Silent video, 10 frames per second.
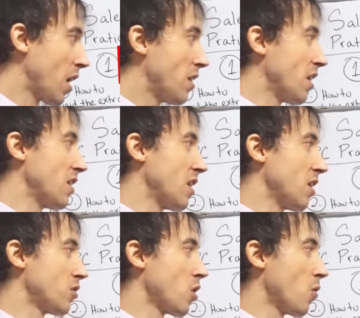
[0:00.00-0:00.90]
and it,
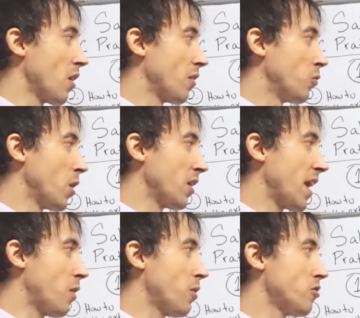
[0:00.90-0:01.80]
so what,
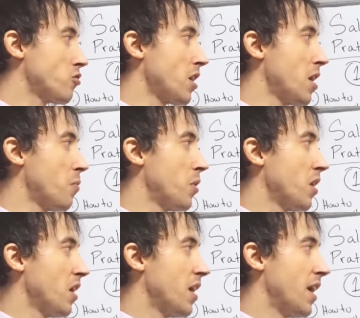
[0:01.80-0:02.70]
like with Drip
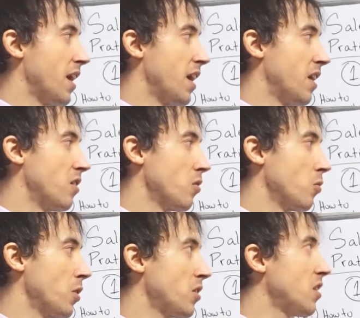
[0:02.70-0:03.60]
and
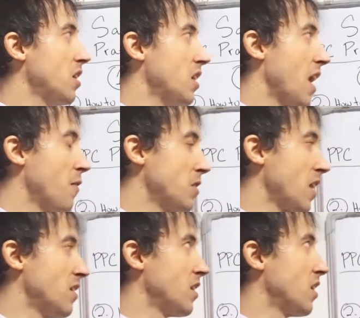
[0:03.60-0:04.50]
with the
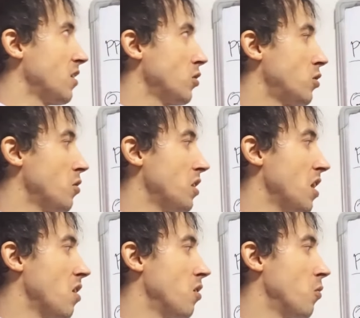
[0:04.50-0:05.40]
Advertising
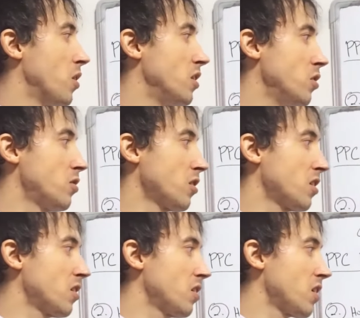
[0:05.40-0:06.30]
Studio, when a
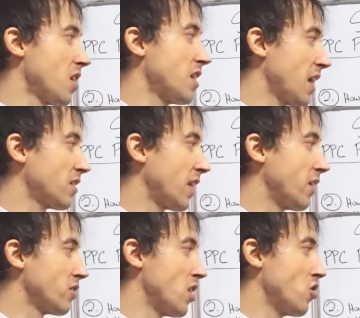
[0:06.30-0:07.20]
user contacts
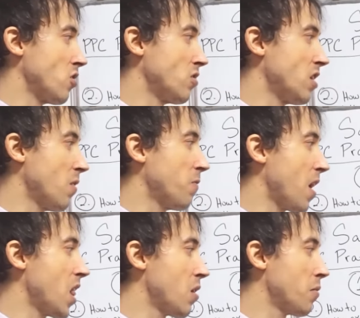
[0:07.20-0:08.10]
sales, they should see a
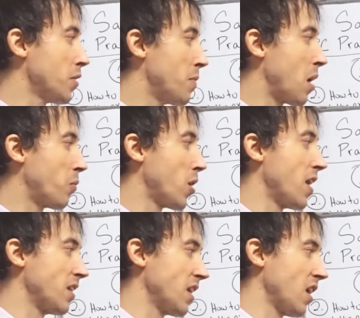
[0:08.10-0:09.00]
follow-up about
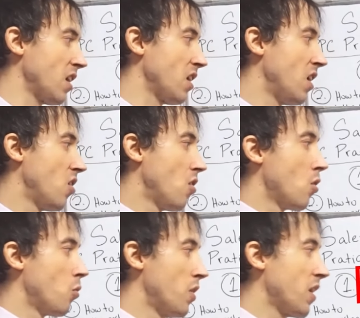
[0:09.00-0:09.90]
product A
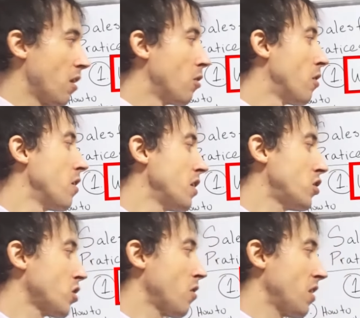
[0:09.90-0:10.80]
when they are already
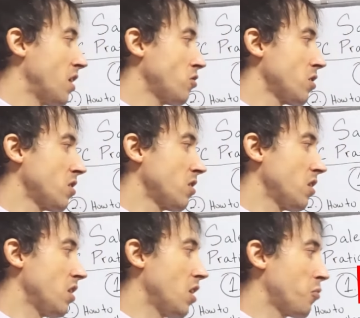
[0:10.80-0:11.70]
shown interest
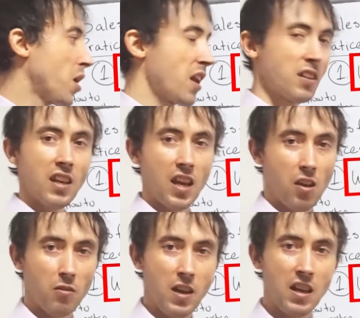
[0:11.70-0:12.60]
in product
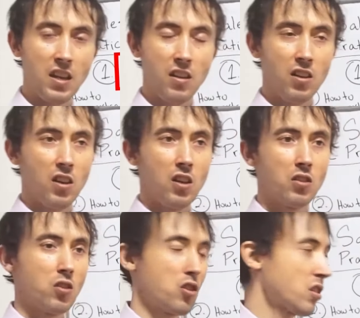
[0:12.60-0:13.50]
A already.
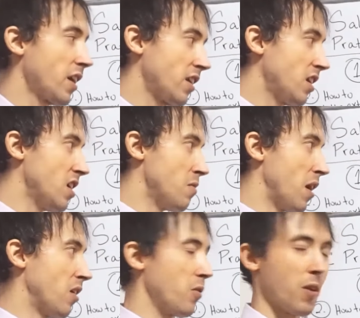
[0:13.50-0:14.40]
So just like the
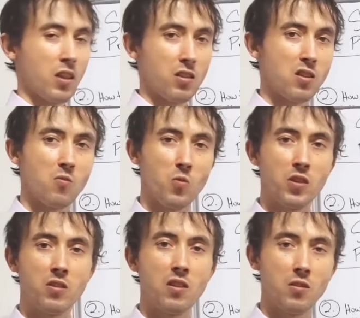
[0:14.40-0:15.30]
email, like
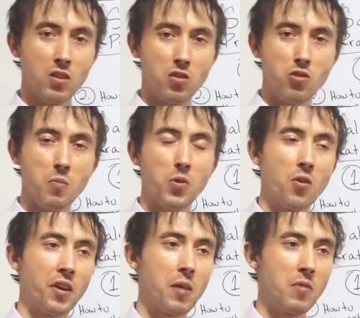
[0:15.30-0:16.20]
what the Drip
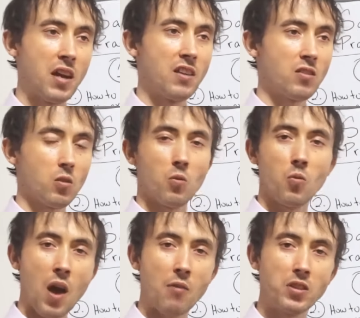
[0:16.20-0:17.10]
program does, or
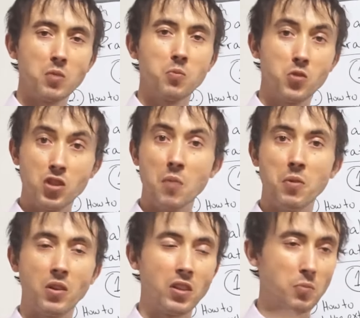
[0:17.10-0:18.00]
how it's
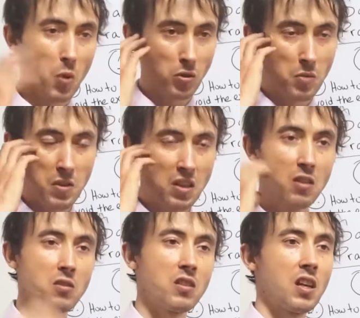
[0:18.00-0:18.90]
typically supposed to be
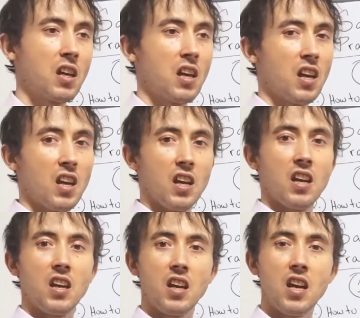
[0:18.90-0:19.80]
used,
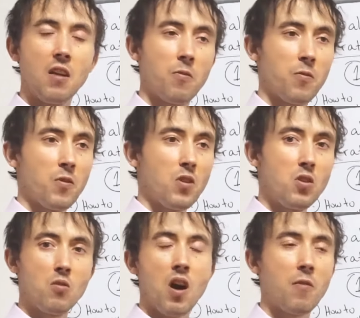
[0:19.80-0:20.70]
if
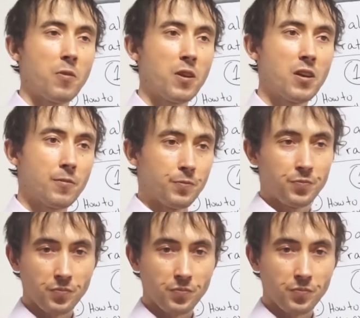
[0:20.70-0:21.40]
you offer...